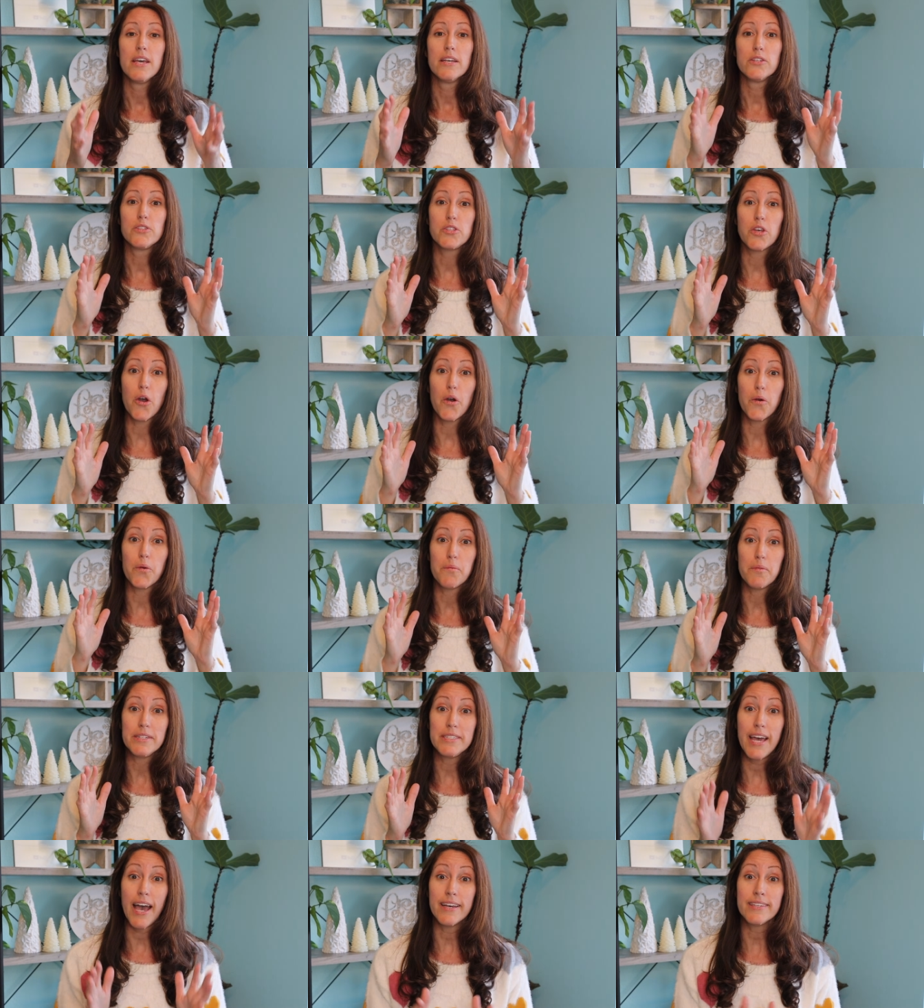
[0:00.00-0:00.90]

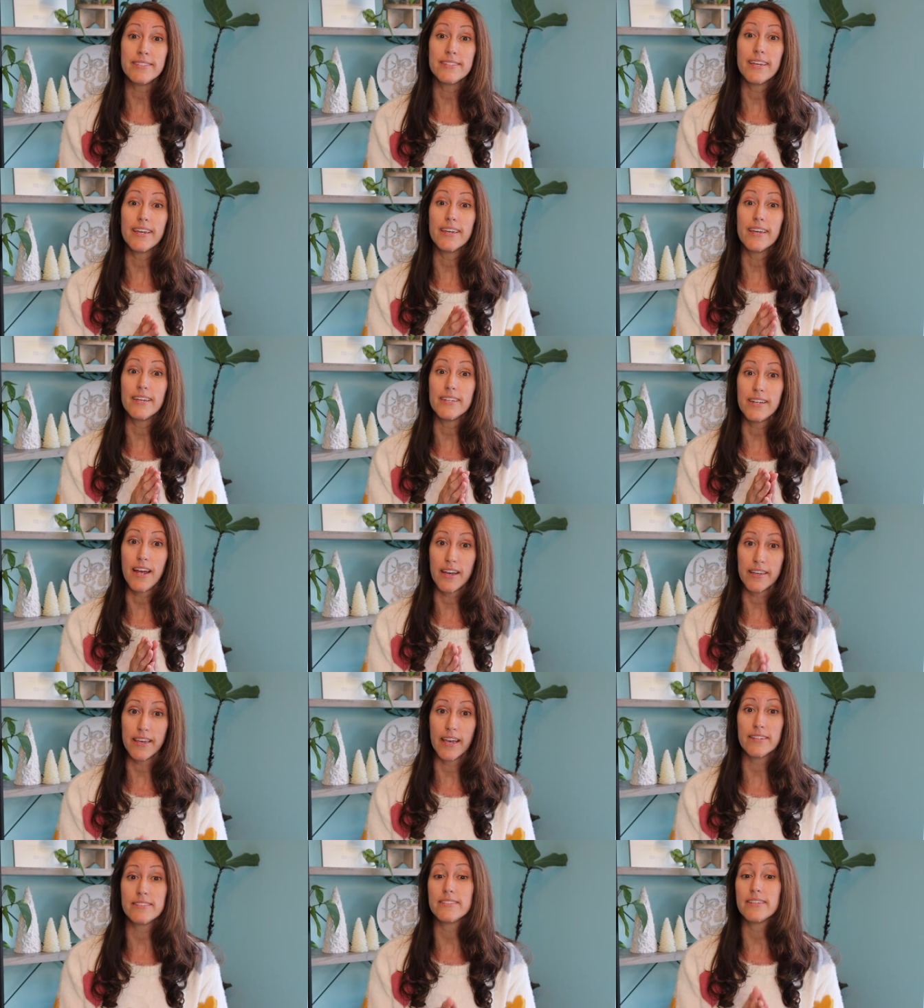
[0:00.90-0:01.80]
So testing and
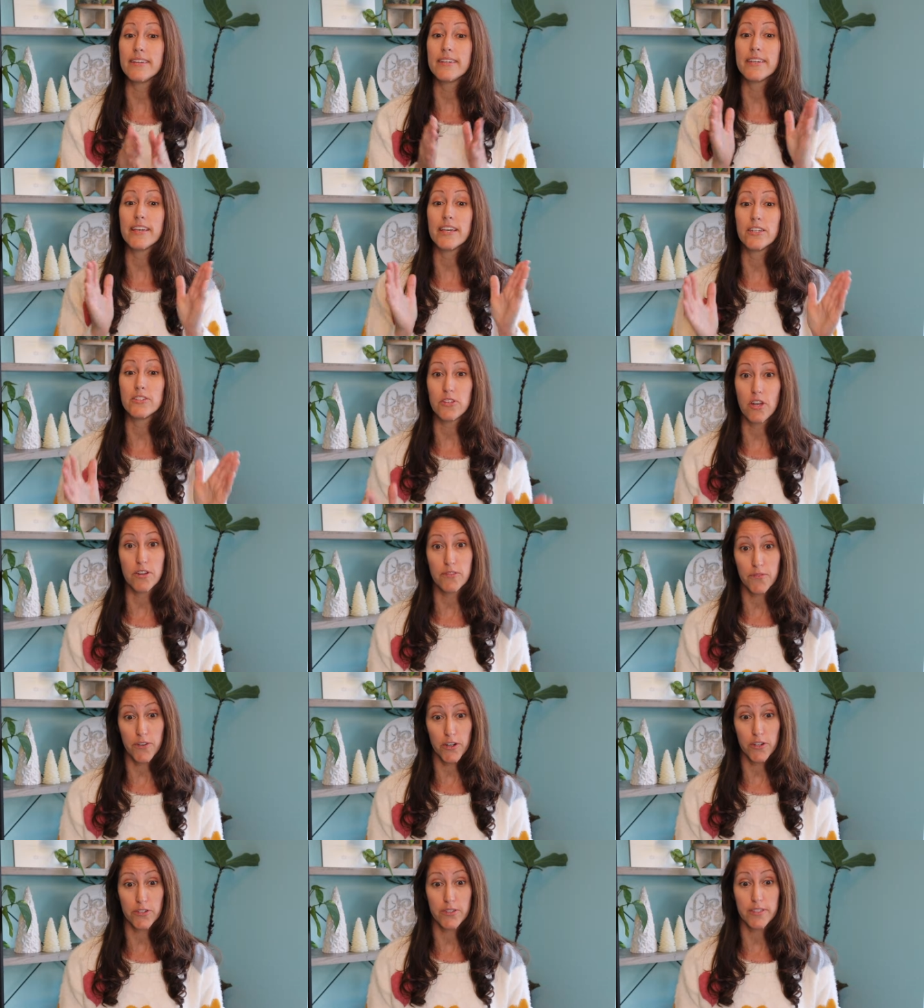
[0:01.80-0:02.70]
not guessing is our
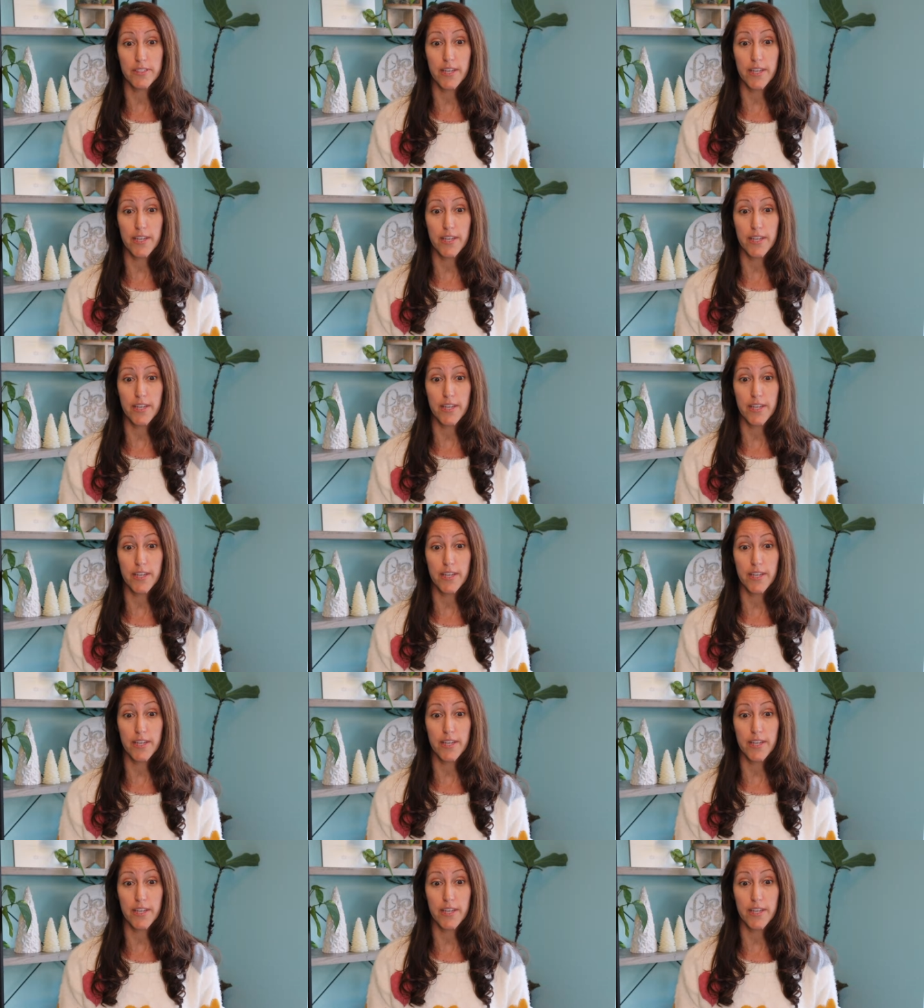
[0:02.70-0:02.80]
first